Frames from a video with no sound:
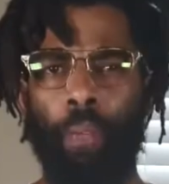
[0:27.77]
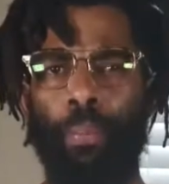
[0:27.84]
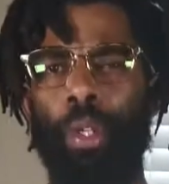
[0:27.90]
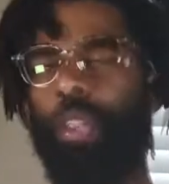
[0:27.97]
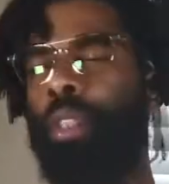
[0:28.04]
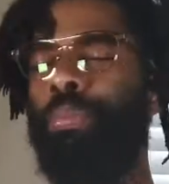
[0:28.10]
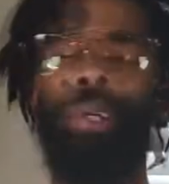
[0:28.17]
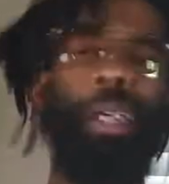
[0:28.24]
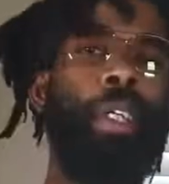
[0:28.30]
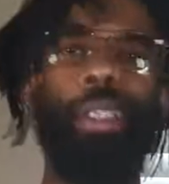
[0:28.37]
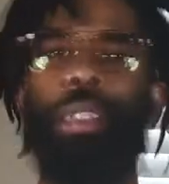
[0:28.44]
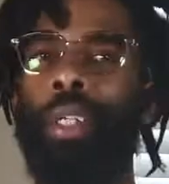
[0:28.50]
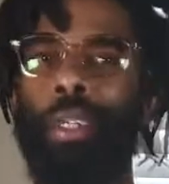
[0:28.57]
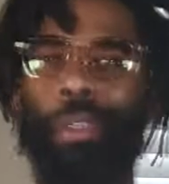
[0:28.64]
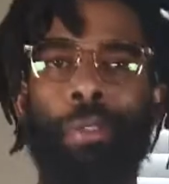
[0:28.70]
Man, you spray
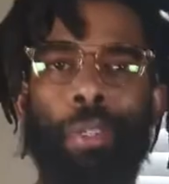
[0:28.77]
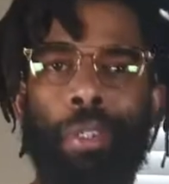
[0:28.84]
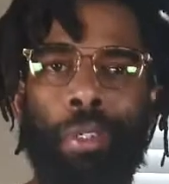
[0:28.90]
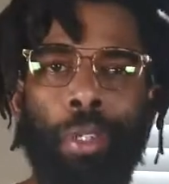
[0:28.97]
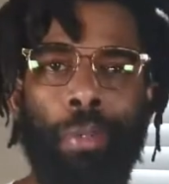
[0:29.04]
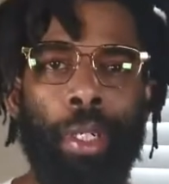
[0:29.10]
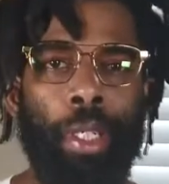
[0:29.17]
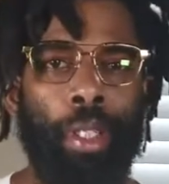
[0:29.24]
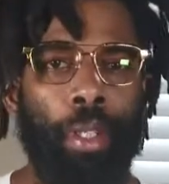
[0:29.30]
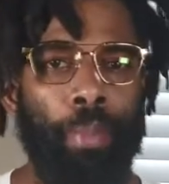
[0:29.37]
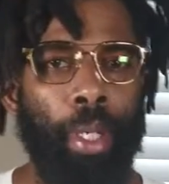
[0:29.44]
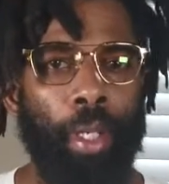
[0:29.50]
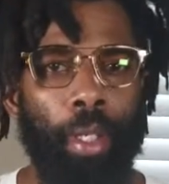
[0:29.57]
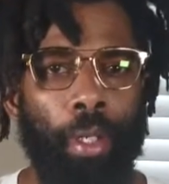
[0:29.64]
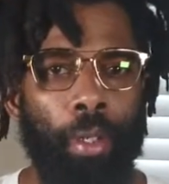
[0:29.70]
this on and go around
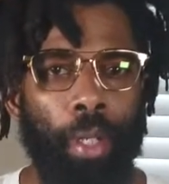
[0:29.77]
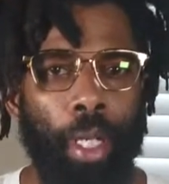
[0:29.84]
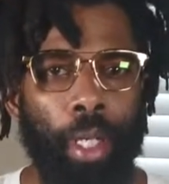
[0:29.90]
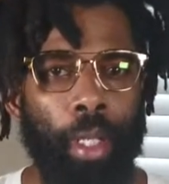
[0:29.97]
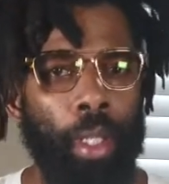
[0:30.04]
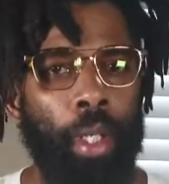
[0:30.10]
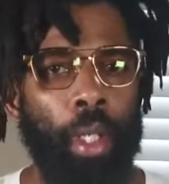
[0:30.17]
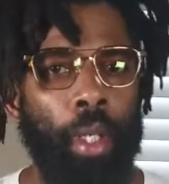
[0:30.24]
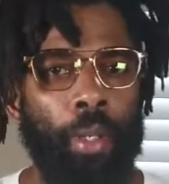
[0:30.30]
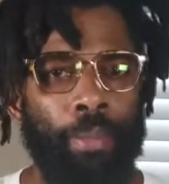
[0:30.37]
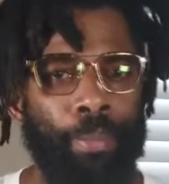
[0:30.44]
somebody's old lady,